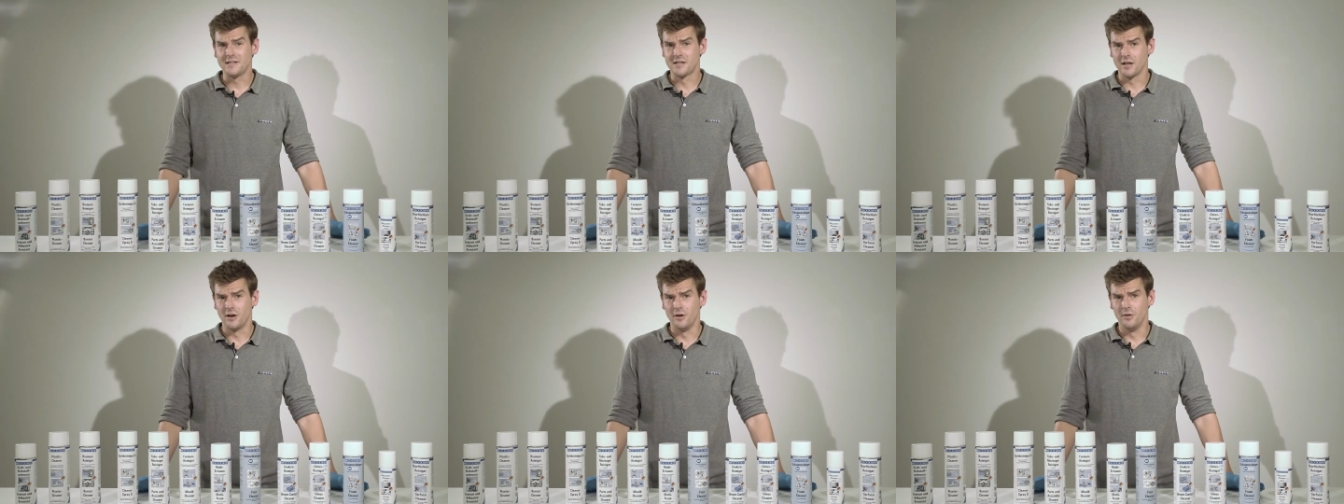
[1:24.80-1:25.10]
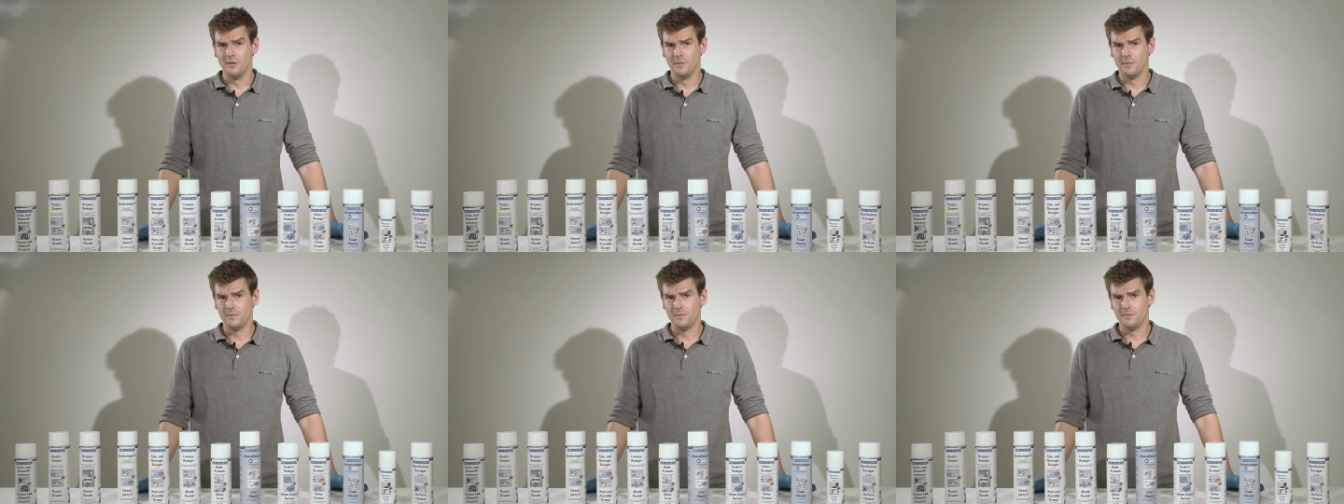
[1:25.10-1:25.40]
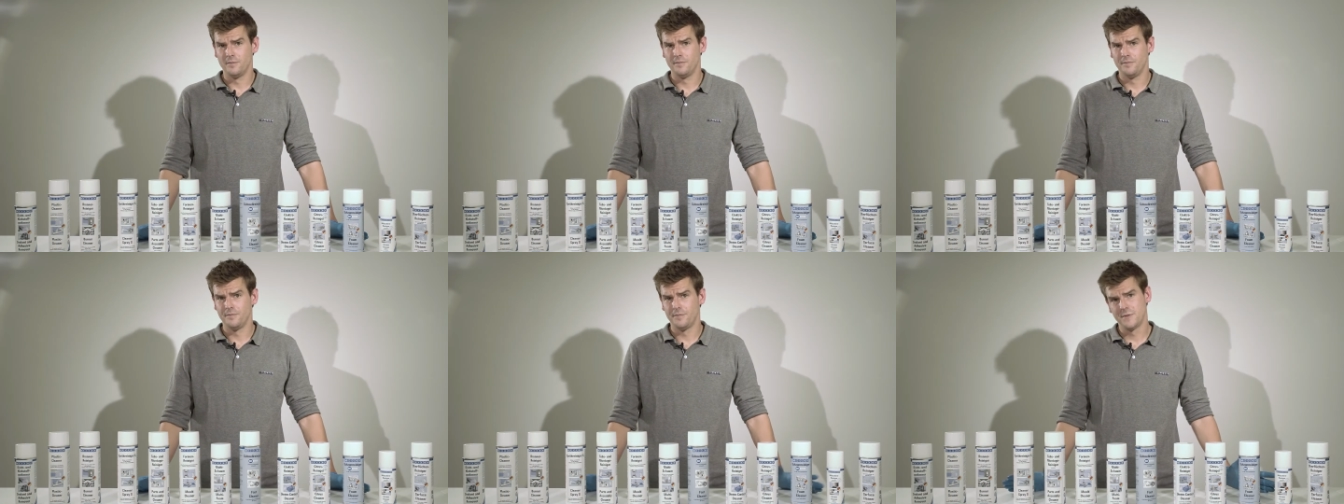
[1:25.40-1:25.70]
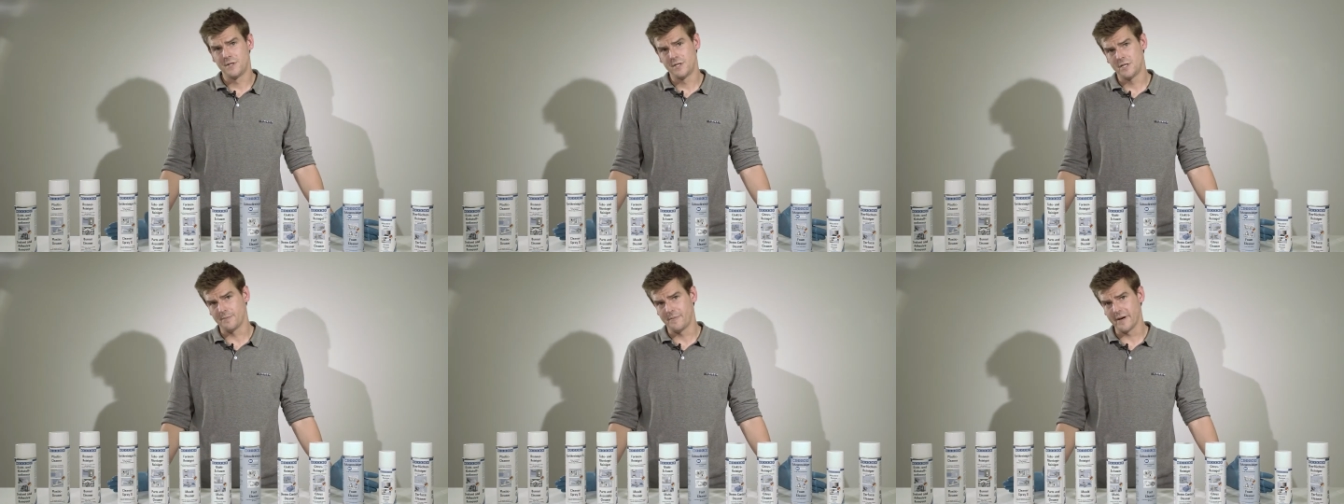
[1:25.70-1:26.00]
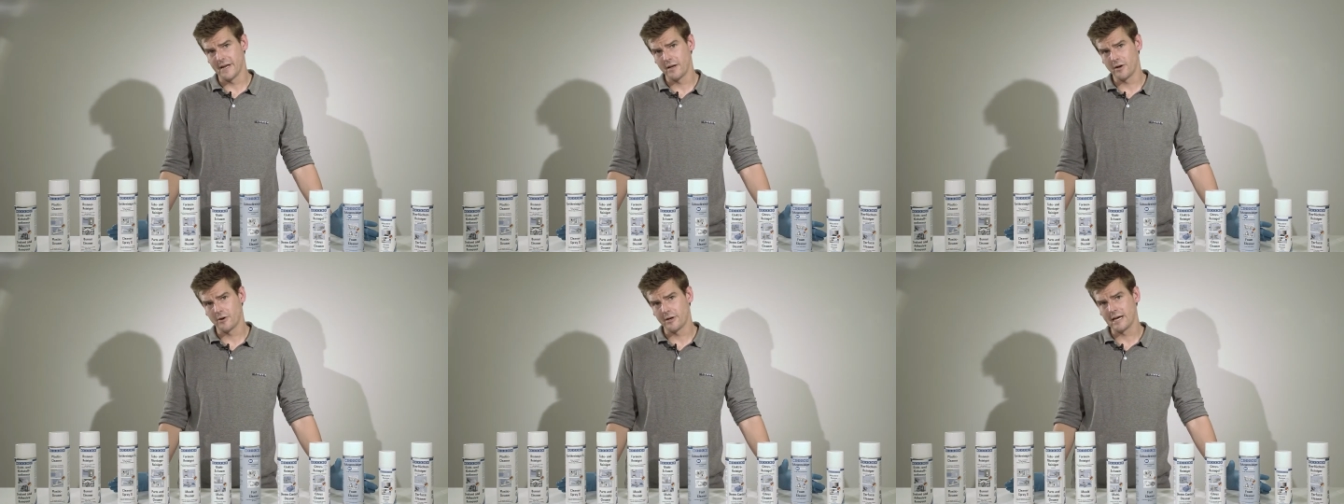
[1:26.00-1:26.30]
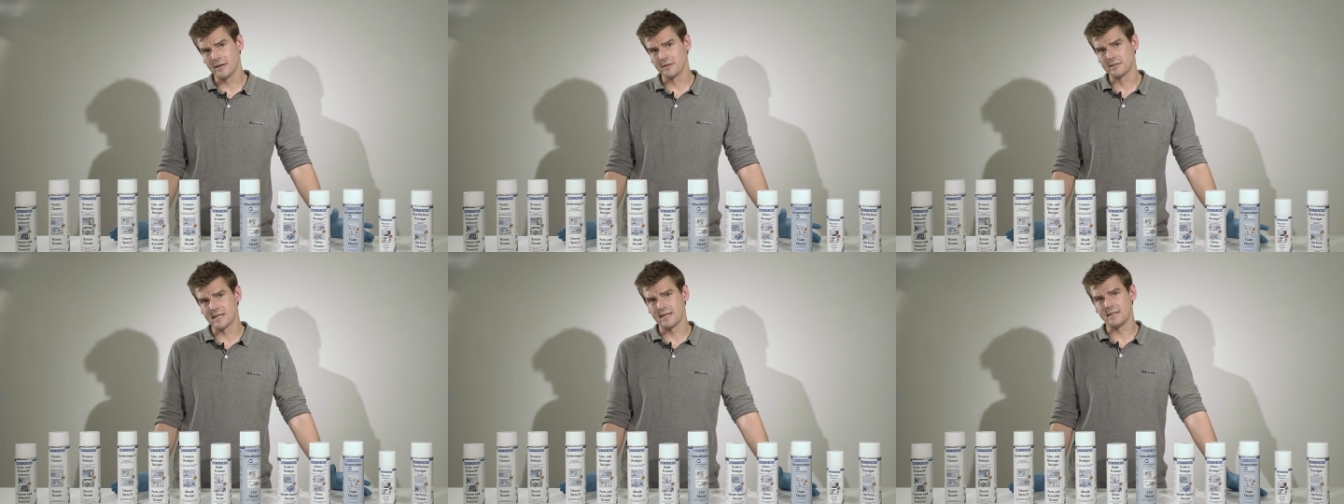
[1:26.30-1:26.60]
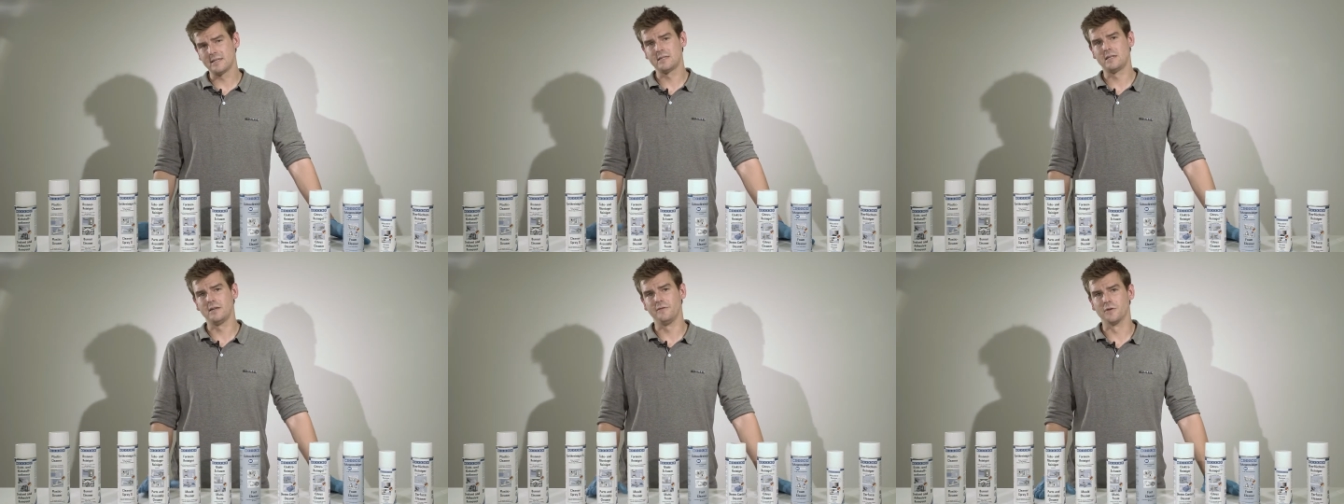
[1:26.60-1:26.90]
so. Depending on how
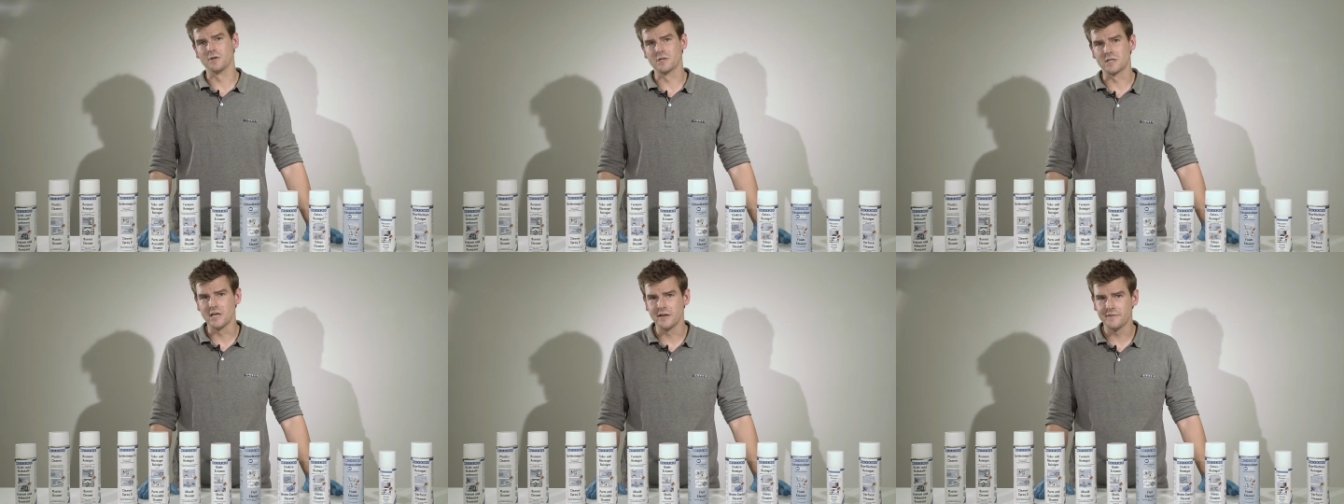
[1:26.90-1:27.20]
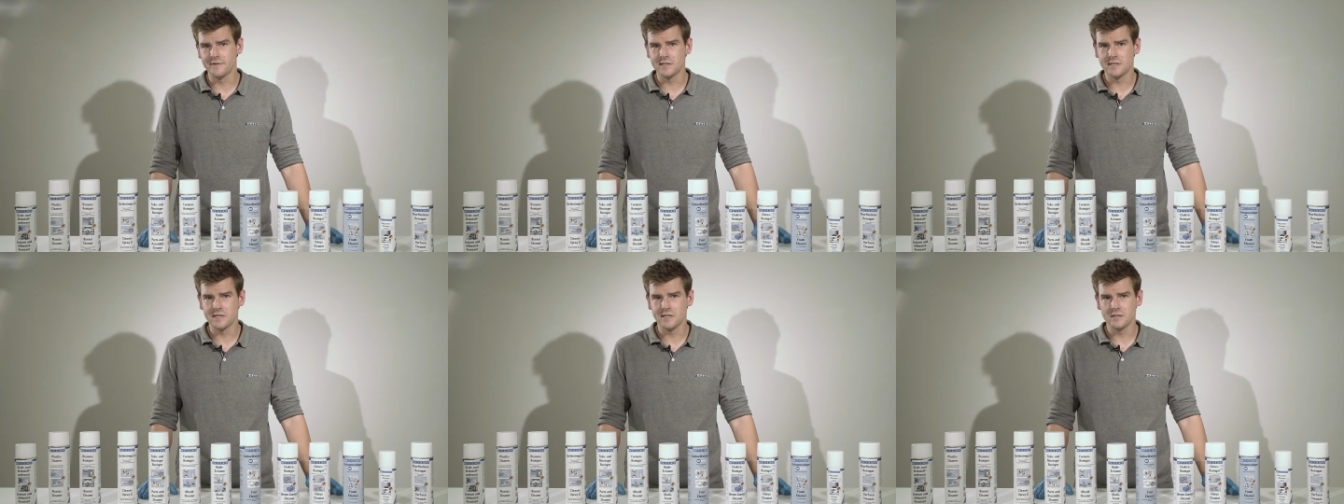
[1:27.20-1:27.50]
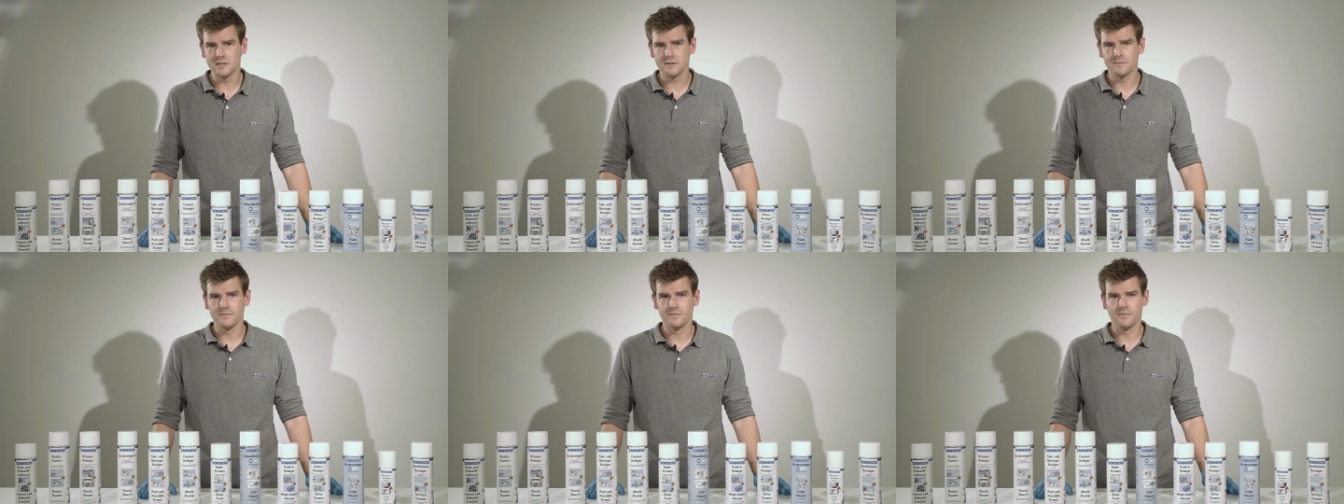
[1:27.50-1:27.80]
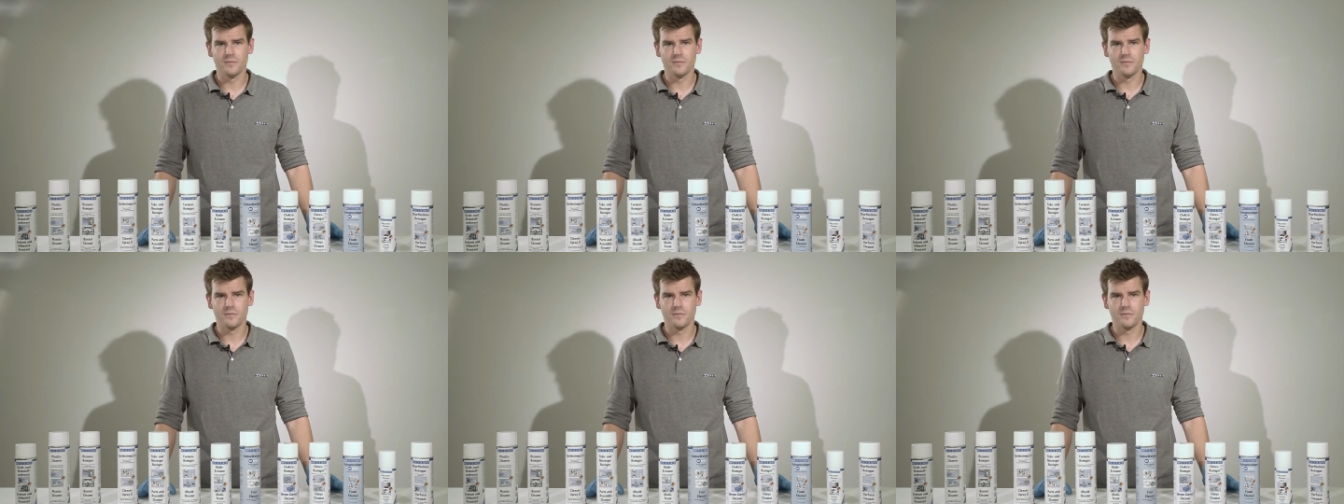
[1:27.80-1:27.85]
sensitive your surface is,